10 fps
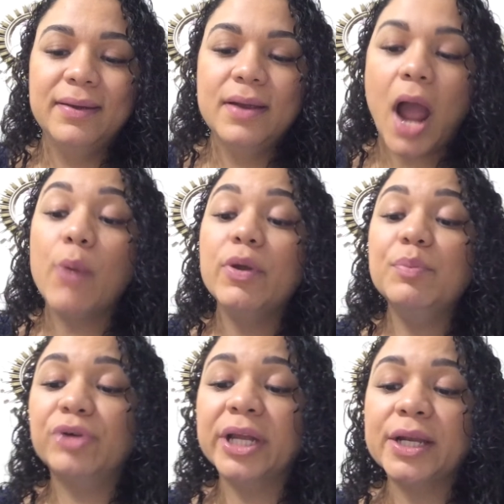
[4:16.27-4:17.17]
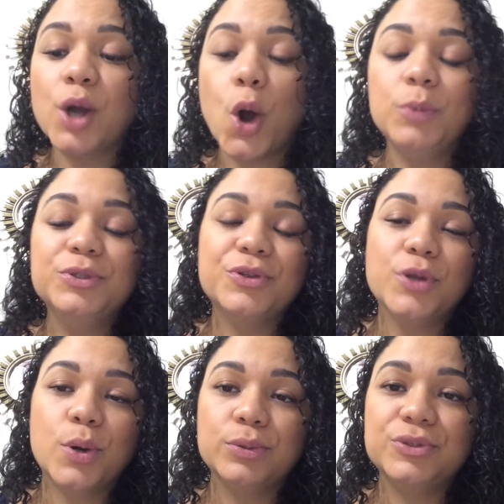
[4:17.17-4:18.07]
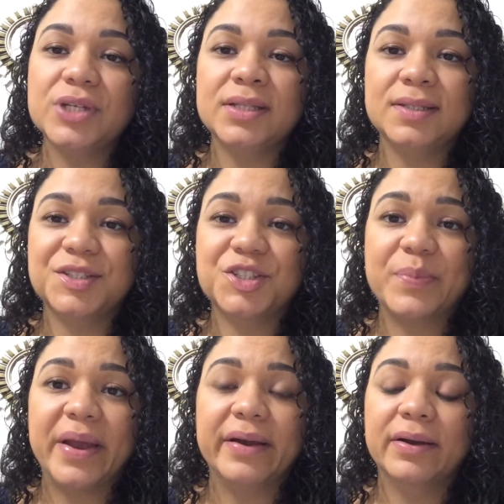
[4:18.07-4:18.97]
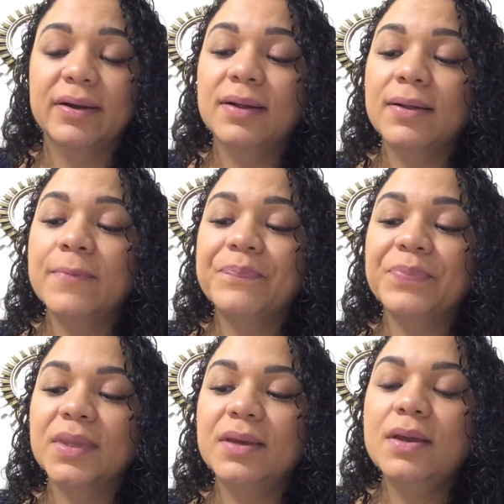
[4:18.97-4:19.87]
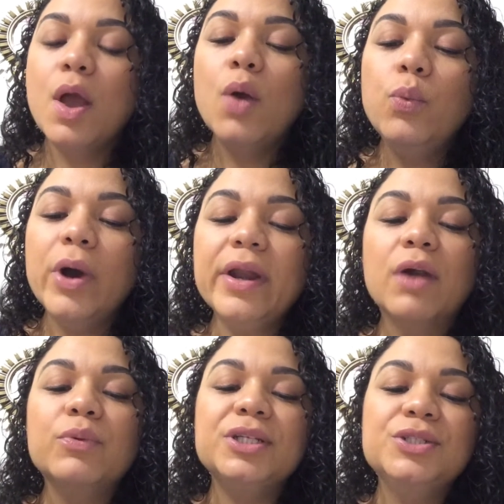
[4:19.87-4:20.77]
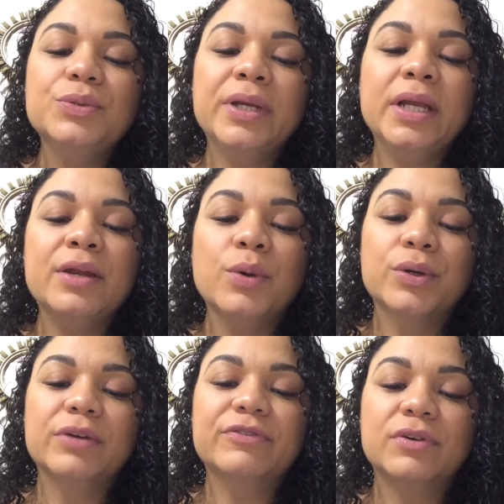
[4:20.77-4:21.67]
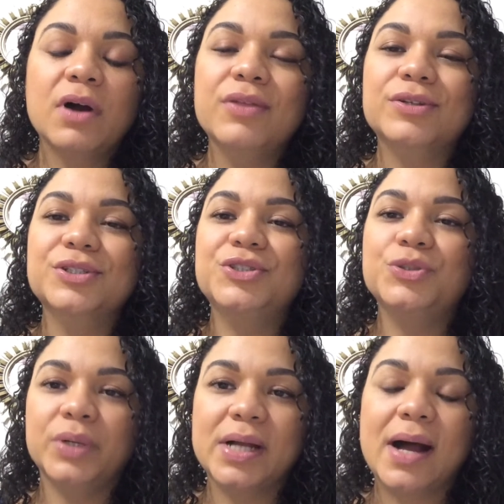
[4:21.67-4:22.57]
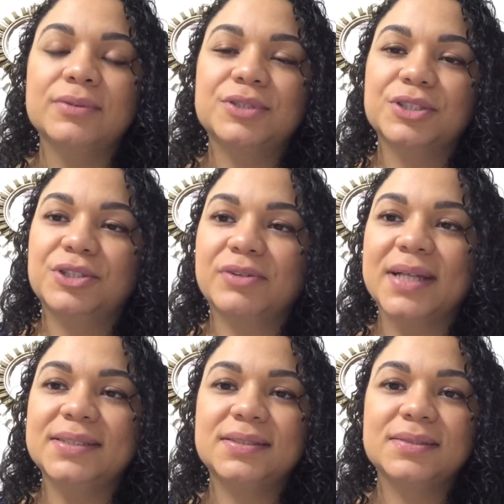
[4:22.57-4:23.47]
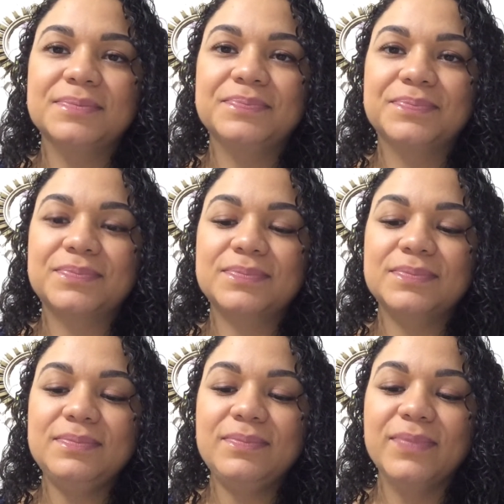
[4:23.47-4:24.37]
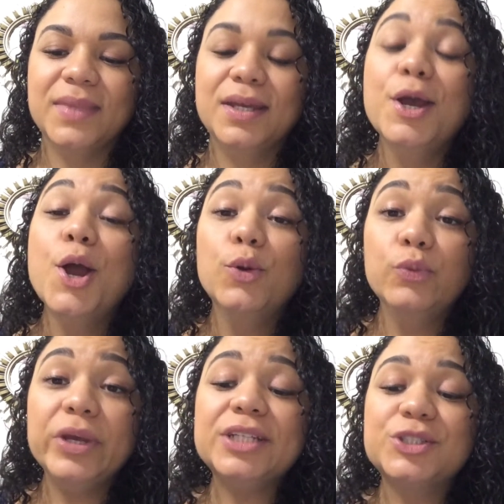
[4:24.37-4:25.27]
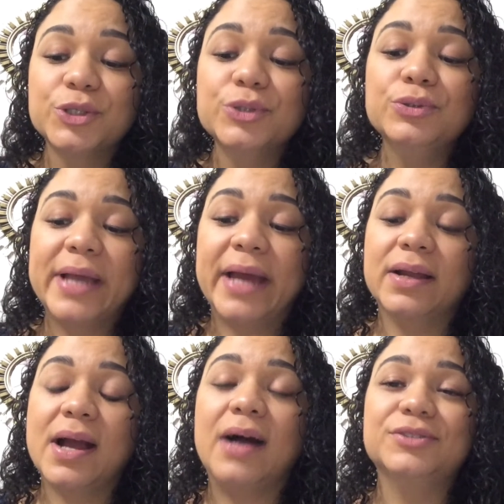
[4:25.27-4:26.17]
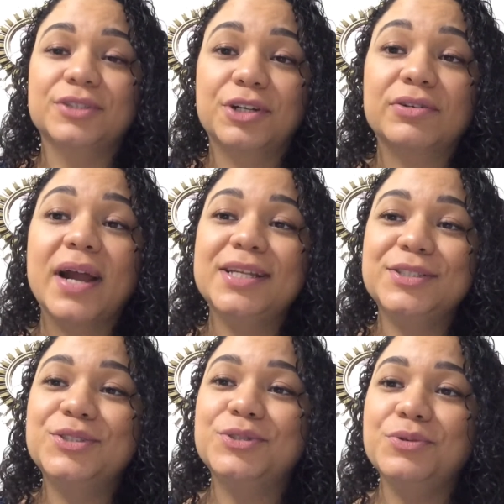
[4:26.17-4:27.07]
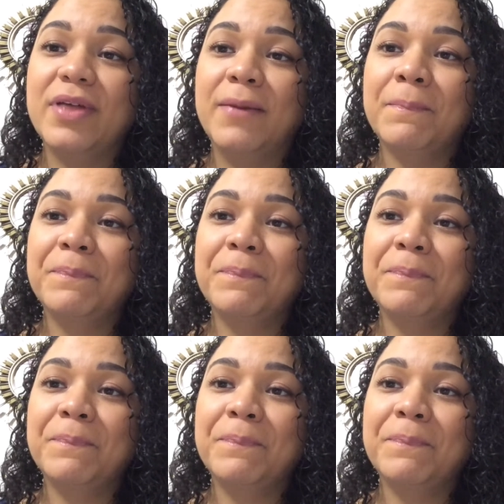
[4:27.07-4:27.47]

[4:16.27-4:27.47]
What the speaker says: Are we bringing hope to those in despair? What are we doing in order for others to encounter Christ? We too can encounter Christ through them.